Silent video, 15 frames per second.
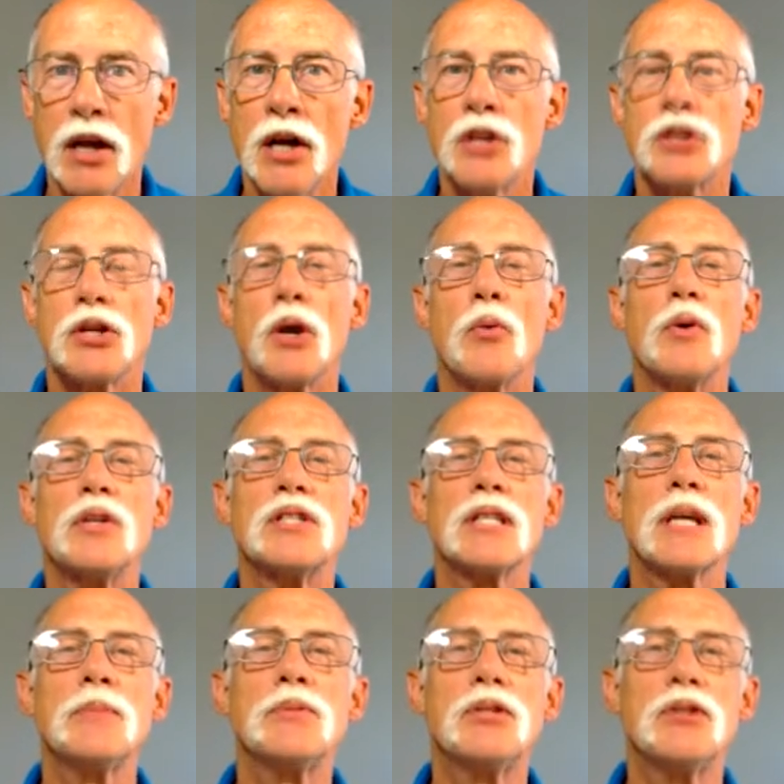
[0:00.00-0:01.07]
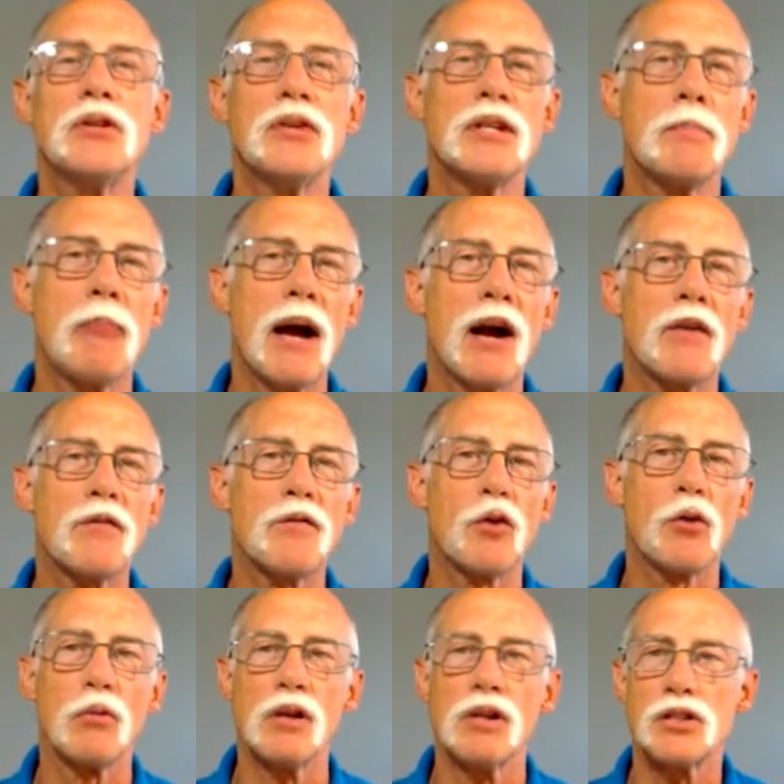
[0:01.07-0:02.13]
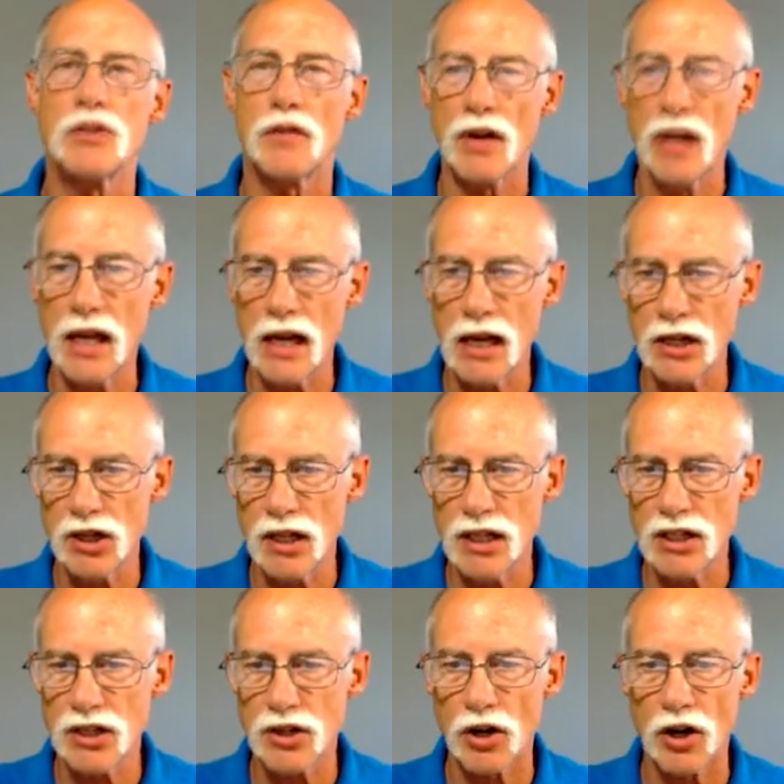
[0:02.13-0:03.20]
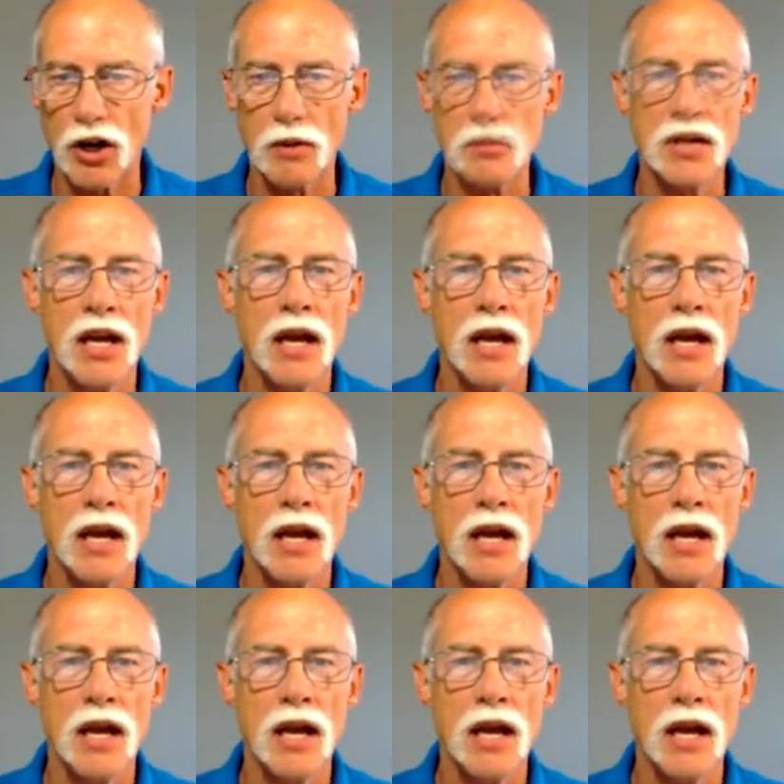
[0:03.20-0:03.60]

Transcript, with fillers: So we substitute in the power formulas for each of these terms.